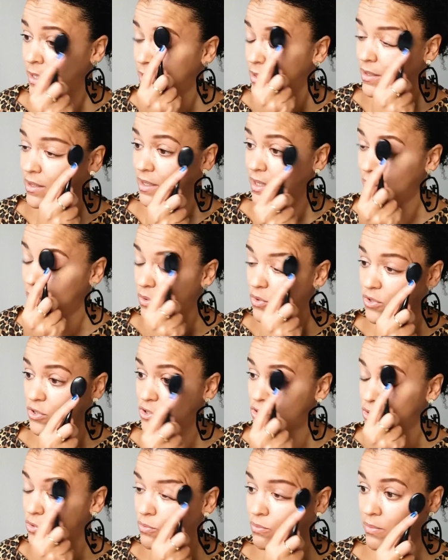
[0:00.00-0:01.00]
and they
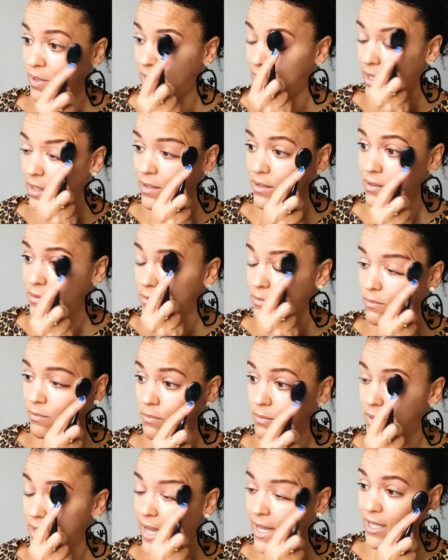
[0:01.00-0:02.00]
also made
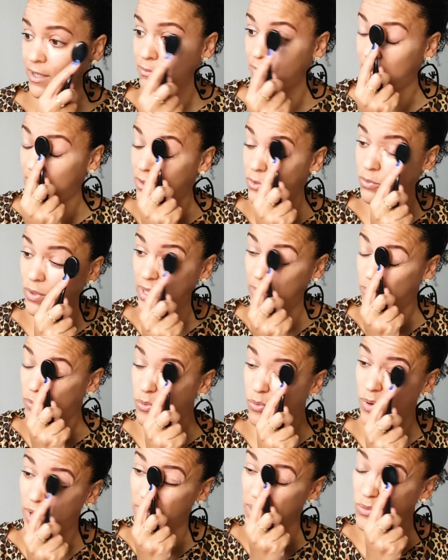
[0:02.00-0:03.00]
black men rape
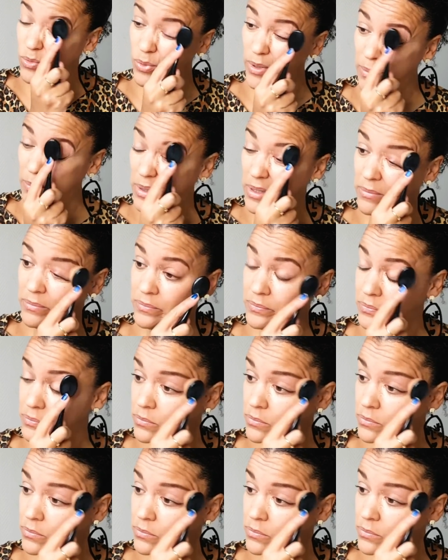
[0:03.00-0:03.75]
white women.